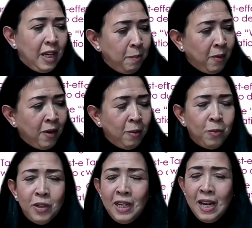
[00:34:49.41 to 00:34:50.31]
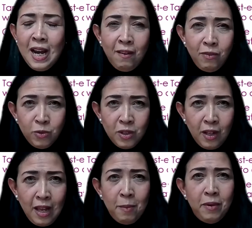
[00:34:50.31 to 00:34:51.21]
Keep on working, have those
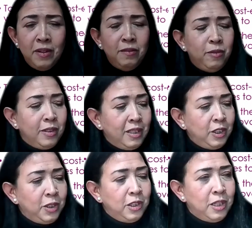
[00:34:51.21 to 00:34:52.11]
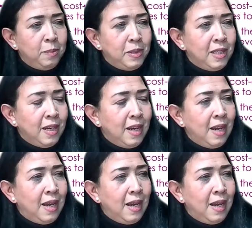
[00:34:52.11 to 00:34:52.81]
collaborative relationships,